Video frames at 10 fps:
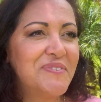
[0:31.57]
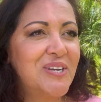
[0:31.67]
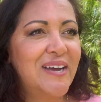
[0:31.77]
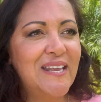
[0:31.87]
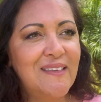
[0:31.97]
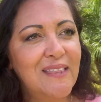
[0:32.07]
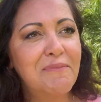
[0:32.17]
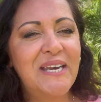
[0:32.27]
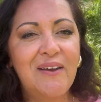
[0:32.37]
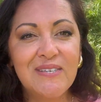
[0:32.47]
anything that
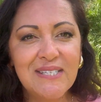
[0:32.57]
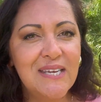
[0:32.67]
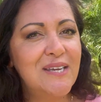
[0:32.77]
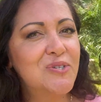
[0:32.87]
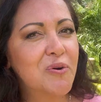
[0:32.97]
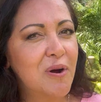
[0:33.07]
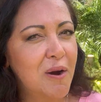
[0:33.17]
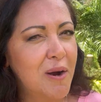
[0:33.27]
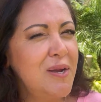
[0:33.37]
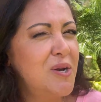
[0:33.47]
might have disease
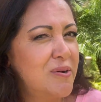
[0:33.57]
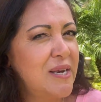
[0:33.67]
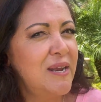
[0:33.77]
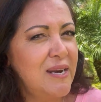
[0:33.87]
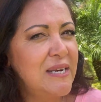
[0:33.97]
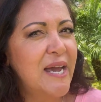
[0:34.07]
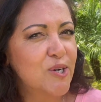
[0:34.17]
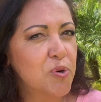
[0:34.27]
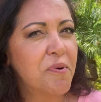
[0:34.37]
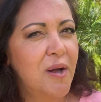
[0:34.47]
or any
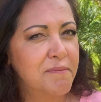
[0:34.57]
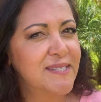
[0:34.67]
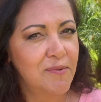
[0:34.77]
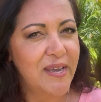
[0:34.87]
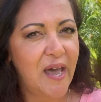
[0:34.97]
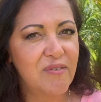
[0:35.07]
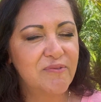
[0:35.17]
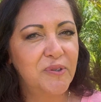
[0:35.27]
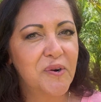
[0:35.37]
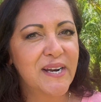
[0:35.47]
natural problems that we have in
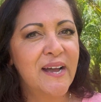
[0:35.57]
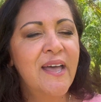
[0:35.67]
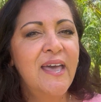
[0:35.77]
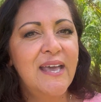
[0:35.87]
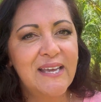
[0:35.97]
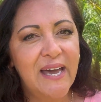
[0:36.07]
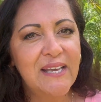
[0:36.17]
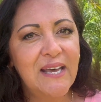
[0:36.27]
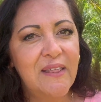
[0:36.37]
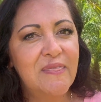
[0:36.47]
Florida and kind of
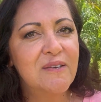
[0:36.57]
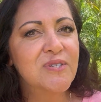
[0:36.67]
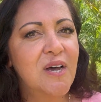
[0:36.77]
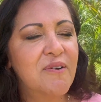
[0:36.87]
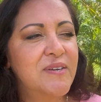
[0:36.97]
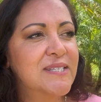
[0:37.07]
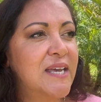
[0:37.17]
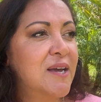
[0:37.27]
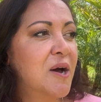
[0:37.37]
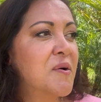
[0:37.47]
cutting those off as
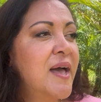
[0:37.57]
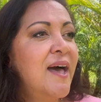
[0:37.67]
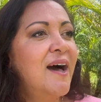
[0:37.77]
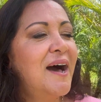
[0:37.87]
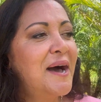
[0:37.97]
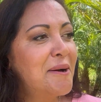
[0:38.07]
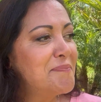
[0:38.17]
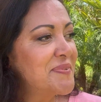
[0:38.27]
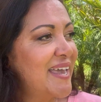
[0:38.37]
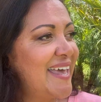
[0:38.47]
they go.
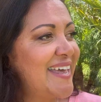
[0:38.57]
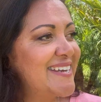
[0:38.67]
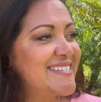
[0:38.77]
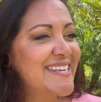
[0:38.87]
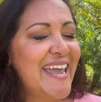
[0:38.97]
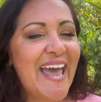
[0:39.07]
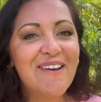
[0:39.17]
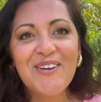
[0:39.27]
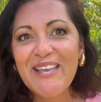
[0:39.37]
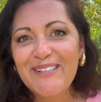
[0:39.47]
And
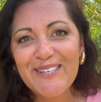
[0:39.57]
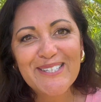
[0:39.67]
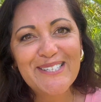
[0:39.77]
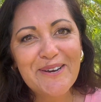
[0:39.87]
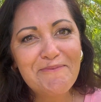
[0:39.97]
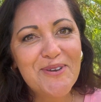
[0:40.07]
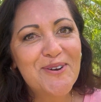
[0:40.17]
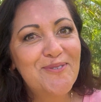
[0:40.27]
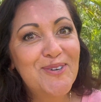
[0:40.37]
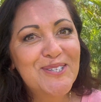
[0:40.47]
everything looks so
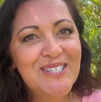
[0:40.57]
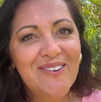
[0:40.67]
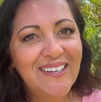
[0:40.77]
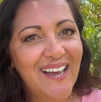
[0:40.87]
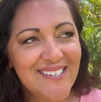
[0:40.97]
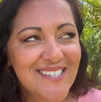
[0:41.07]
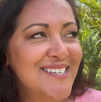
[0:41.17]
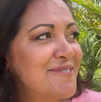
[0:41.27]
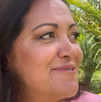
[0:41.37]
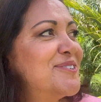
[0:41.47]
beautiful, so lush,
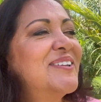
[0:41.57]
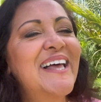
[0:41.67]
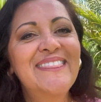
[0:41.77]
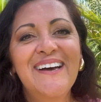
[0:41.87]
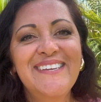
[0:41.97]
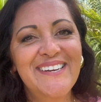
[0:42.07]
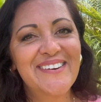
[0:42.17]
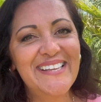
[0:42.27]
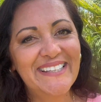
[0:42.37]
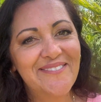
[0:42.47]
so full. I thought, you know
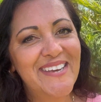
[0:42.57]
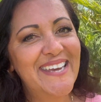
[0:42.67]
what, let me